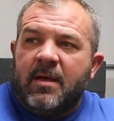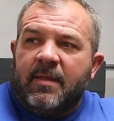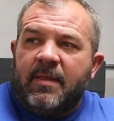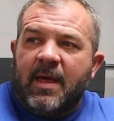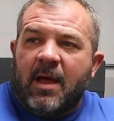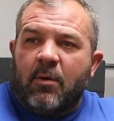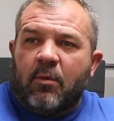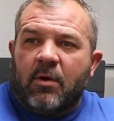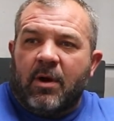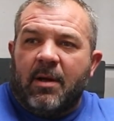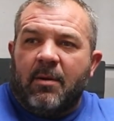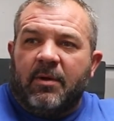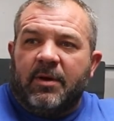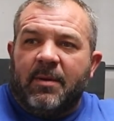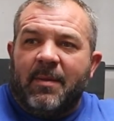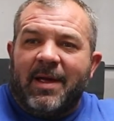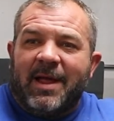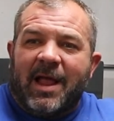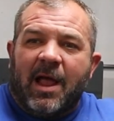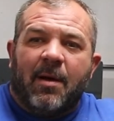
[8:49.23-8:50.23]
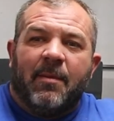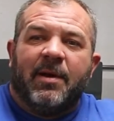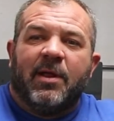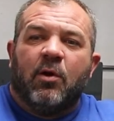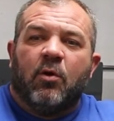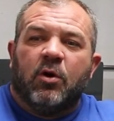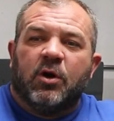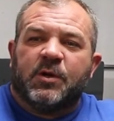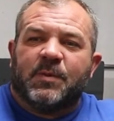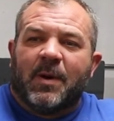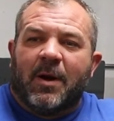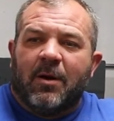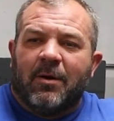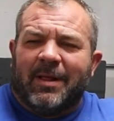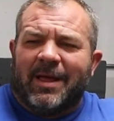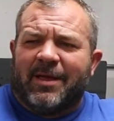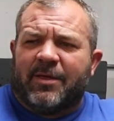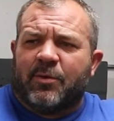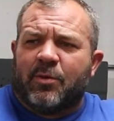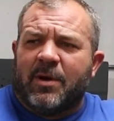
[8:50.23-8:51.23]
that we're able to make how many horsepower?
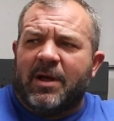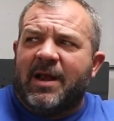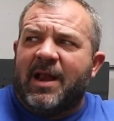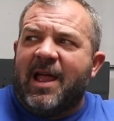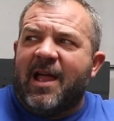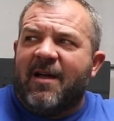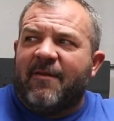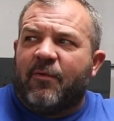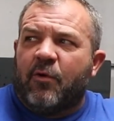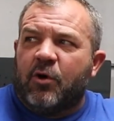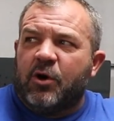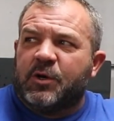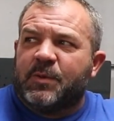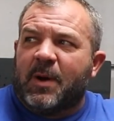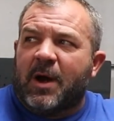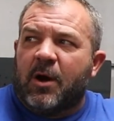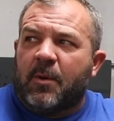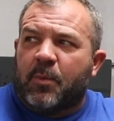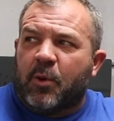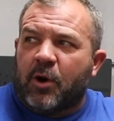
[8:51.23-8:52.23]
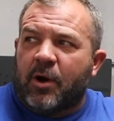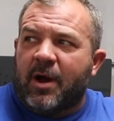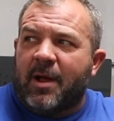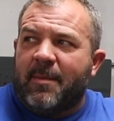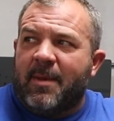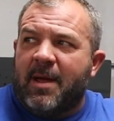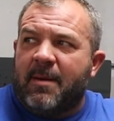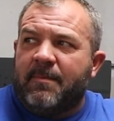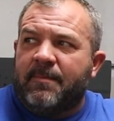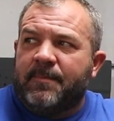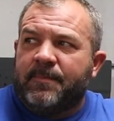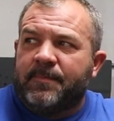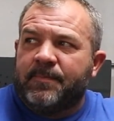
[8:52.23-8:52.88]
Like 3.5 horsepower per mm?